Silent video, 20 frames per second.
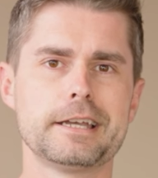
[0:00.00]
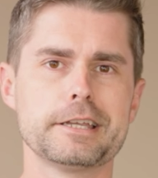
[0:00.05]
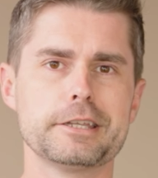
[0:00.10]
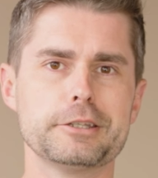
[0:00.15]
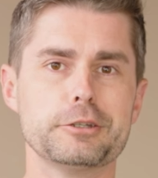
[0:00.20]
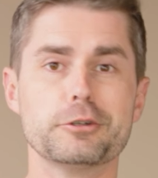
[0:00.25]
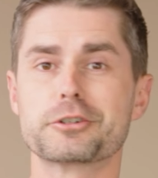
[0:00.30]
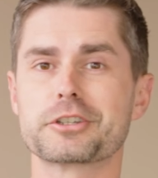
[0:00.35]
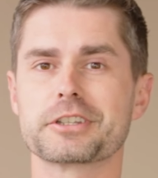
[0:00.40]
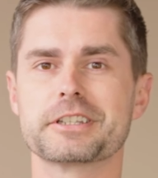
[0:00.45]

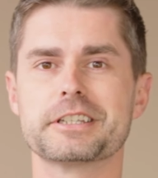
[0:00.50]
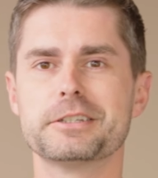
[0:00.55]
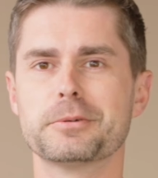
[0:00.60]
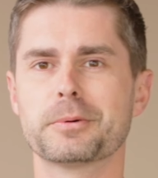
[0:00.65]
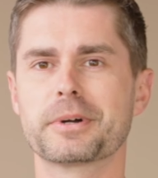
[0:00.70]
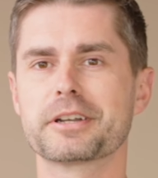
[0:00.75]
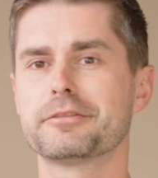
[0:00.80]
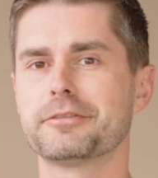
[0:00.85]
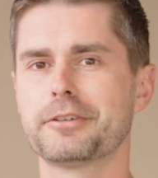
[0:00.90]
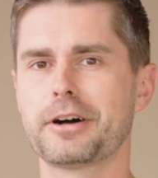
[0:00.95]
Usually you
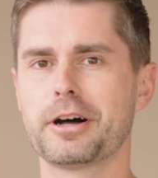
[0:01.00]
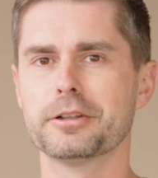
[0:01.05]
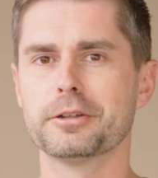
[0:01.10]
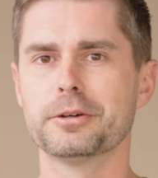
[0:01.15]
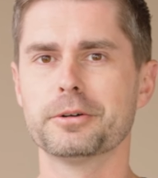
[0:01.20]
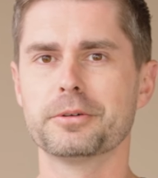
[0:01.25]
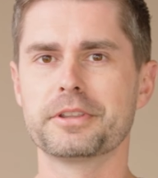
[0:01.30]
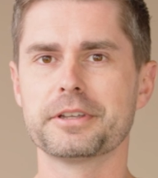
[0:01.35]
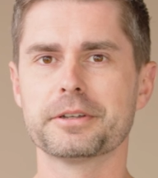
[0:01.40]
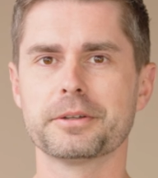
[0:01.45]
want to
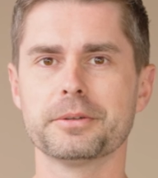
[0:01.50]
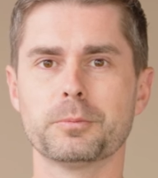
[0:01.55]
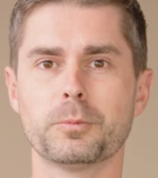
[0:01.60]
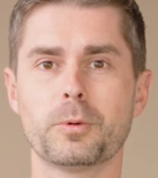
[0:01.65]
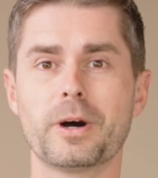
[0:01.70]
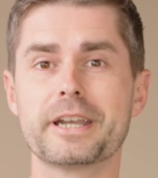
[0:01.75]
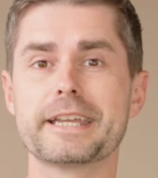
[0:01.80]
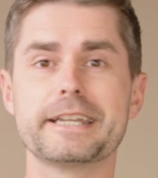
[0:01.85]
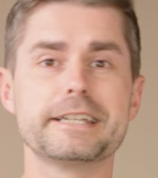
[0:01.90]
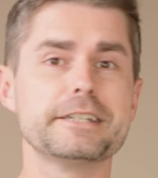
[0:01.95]
follow the old
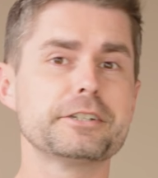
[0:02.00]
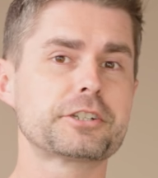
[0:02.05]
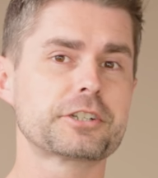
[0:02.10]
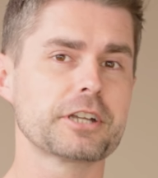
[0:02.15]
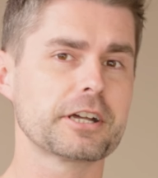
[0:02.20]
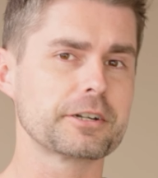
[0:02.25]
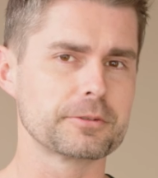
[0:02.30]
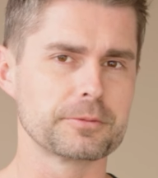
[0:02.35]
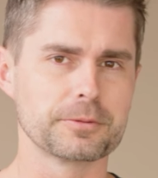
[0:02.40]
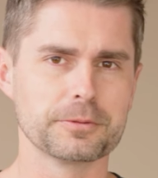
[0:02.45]
180
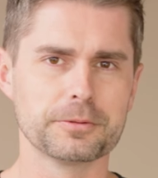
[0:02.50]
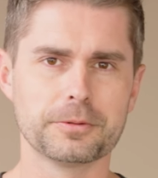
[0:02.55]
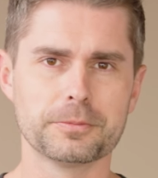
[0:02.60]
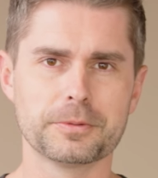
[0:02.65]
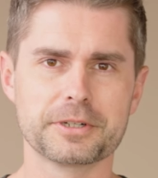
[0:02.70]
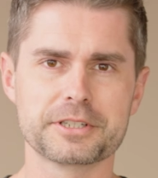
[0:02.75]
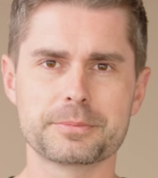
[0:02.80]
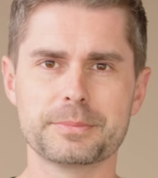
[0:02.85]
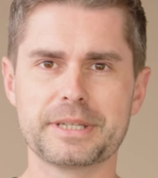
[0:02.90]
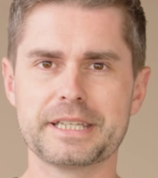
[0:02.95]
shutter rule,
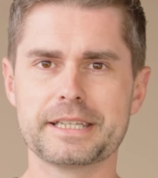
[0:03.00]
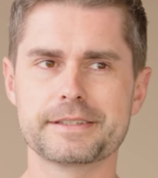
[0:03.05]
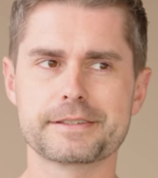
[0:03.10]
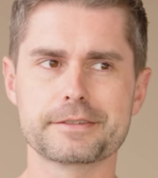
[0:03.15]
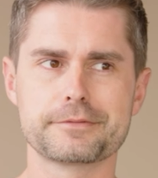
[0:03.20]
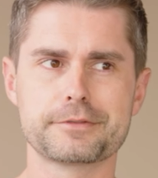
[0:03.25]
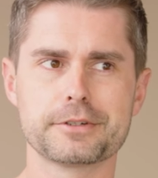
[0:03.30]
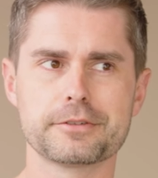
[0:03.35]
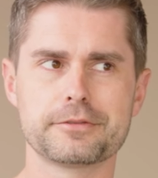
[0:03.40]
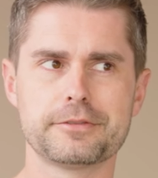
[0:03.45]
which means
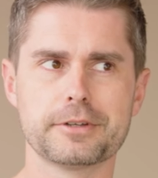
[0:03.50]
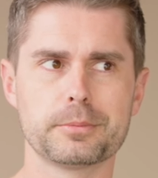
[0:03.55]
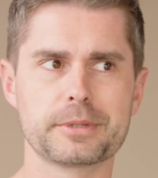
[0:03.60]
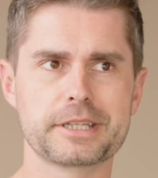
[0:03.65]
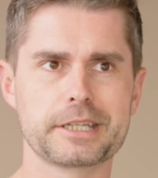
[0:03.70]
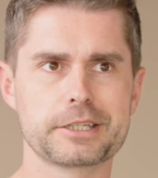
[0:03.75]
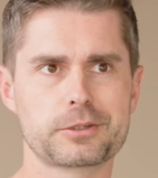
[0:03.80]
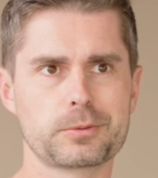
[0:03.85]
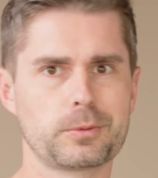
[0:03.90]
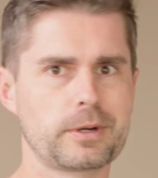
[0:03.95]
if you're
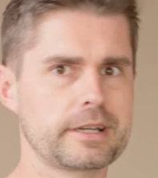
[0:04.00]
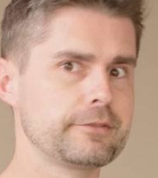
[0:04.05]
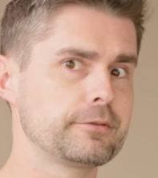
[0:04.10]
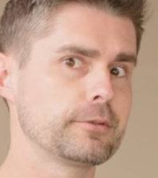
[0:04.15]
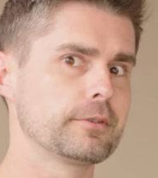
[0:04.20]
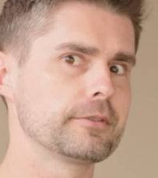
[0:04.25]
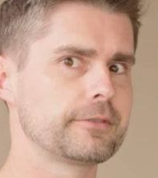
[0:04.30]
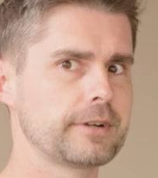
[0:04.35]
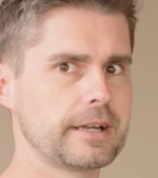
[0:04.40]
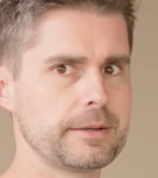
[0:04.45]
filming at
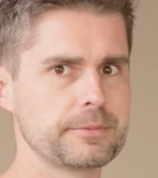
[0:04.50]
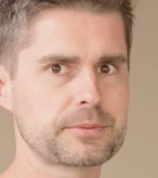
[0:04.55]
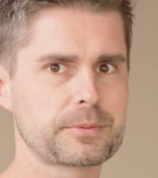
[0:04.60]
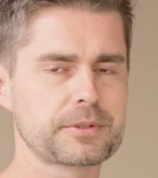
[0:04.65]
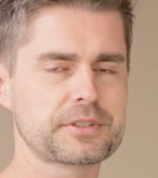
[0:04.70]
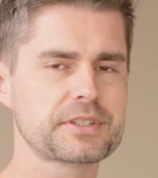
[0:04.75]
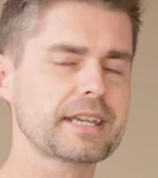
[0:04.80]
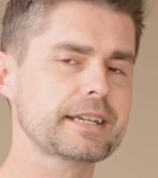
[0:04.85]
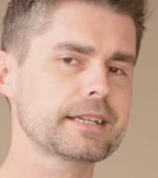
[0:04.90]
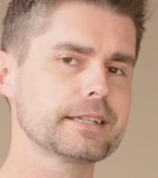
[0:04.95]
24 frames
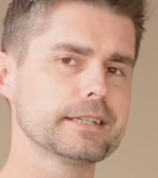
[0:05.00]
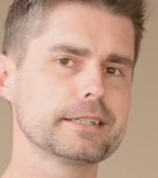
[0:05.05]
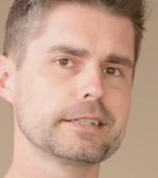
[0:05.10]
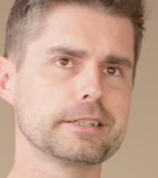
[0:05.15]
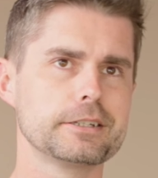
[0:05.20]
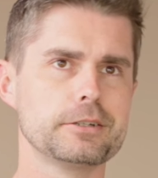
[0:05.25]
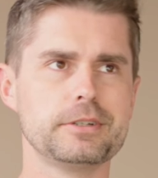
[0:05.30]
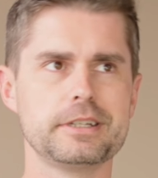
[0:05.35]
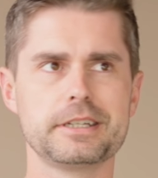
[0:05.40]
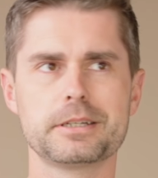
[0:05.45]
per second,
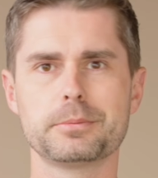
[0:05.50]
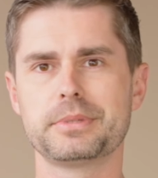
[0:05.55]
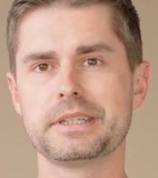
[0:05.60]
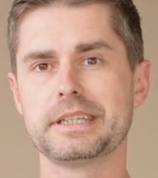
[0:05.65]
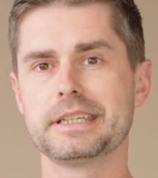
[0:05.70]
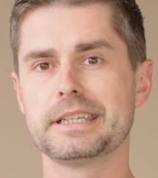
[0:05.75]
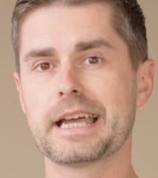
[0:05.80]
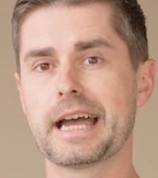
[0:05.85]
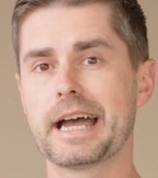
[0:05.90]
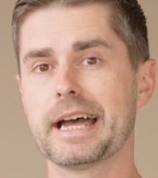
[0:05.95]
you need to
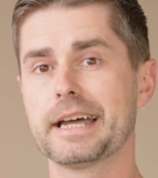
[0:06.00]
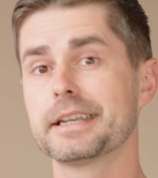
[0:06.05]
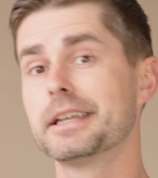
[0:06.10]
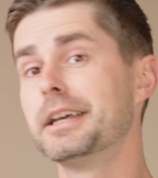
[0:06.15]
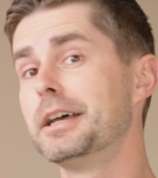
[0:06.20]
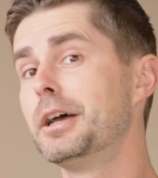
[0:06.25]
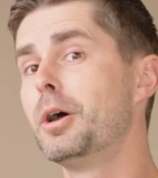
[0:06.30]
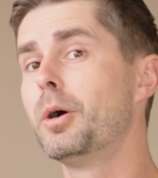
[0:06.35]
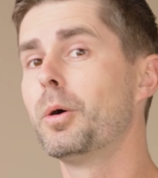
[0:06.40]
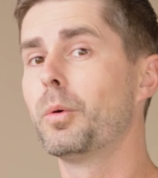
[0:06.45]
be at
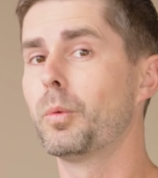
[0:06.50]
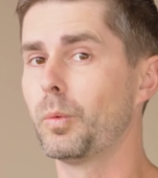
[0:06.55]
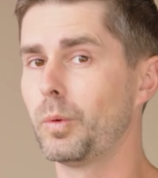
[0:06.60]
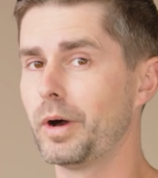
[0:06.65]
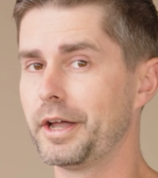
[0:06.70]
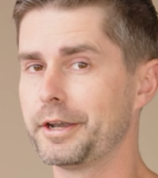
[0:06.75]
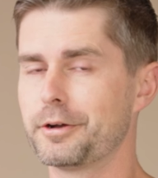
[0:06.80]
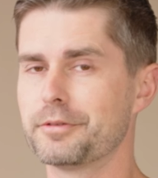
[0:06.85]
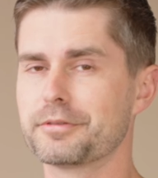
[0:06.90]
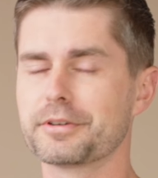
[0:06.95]

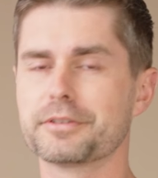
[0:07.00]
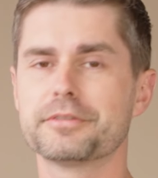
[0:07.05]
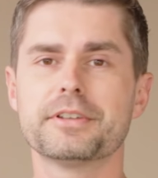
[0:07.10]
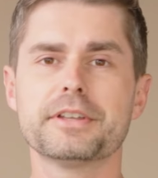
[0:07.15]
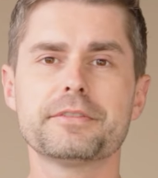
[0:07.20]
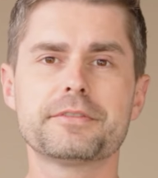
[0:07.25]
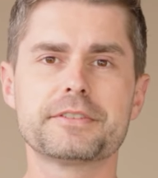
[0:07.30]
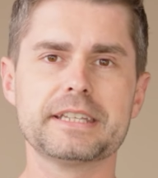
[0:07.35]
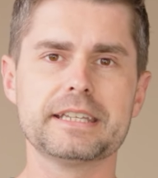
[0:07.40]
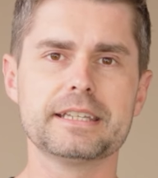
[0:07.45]

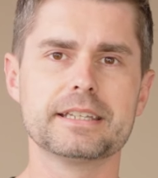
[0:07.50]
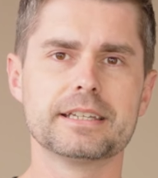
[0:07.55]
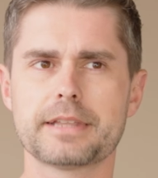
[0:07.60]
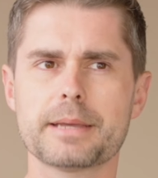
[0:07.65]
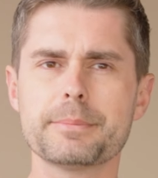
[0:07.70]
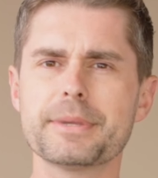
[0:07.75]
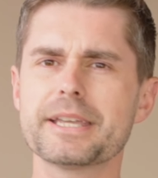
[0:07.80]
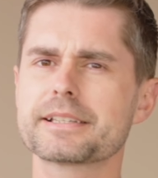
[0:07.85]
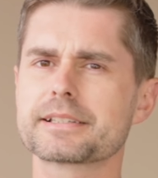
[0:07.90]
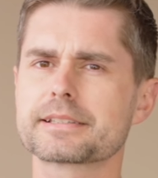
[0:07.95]
1/50.
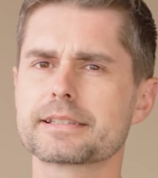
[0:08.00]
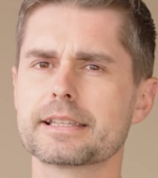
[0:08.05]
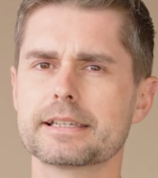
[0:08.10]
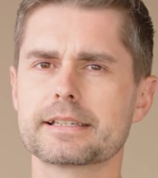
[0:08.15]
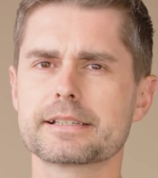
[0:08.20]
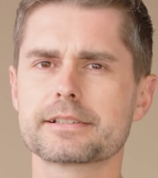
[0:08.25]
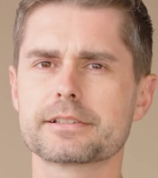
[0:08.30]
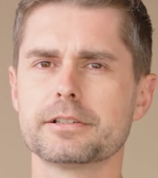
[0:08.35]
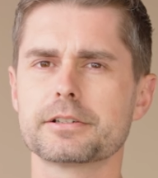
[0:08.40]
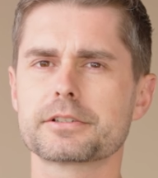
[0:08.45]
That makes
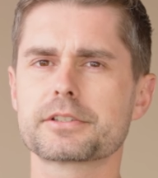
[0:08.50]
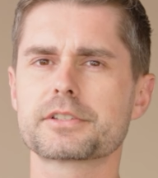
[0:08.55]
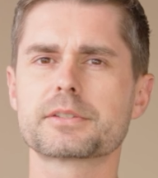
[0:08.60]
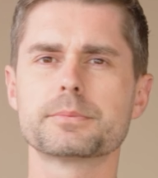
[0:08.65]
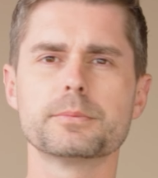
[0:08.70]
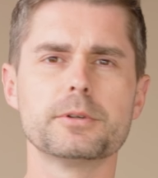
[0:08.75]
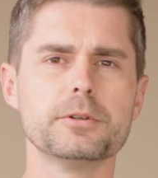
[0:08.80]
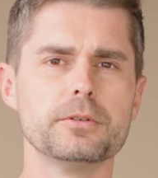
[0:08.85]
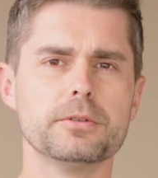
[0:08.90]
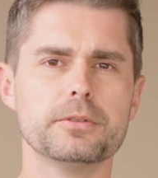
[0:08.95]
things look
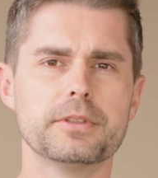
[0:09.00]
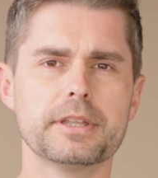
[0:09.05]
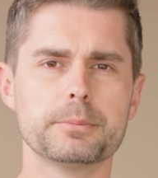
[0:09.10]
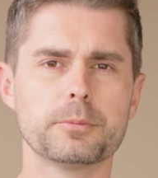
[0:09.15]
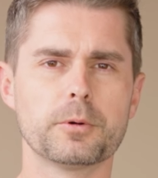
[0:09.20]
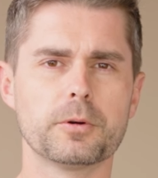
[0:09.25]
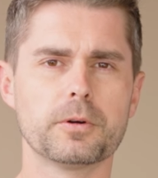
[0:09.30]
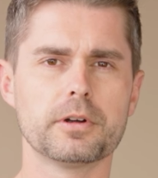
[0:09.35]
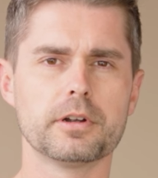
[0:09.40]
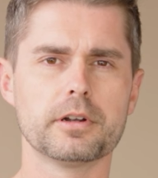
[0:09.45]
smooth and
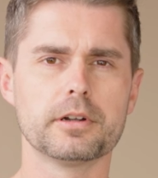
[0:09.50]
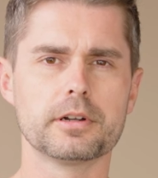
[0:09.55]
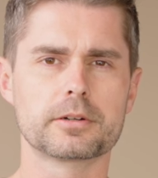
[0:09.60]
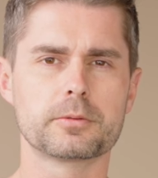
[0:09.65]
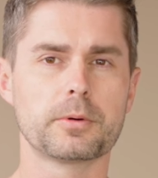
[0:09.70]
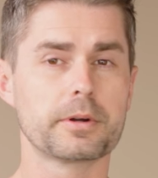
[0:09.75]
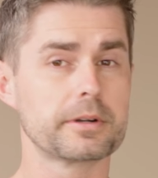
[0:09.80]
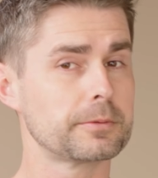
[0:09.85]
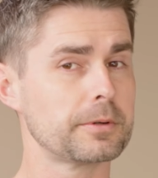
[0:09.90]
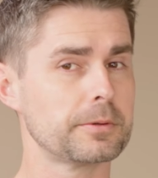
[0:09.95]
more
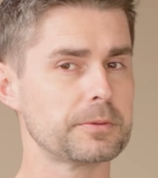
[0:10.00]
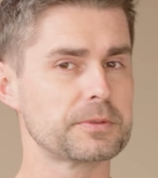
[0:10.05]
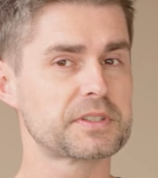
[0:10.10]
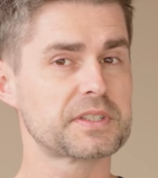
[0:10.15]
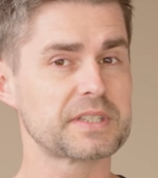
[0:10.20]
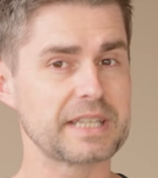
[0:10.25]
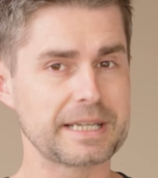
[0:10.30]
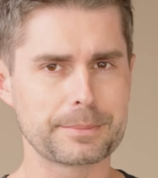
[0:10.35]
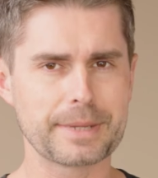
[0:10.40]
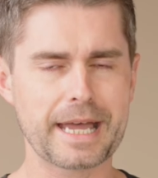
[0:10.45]
quote-unquote
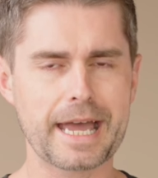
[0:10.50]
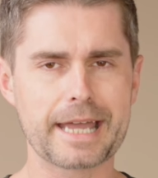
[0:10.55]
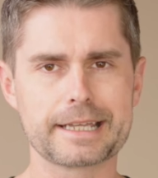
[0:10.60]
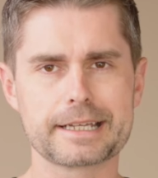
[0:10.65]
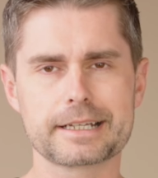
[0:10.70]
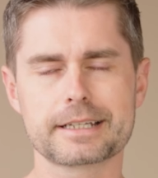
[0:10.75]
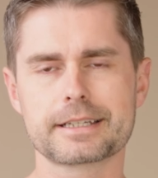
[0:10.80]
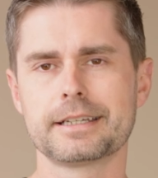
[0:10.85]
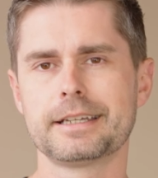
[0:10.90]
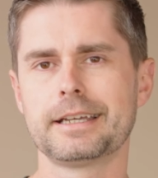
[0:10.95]

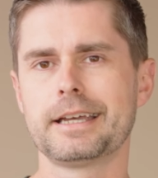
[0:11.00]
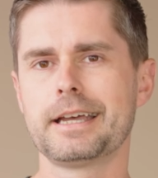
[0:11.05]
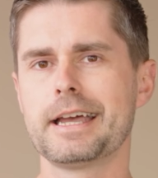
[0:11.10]
cinematic.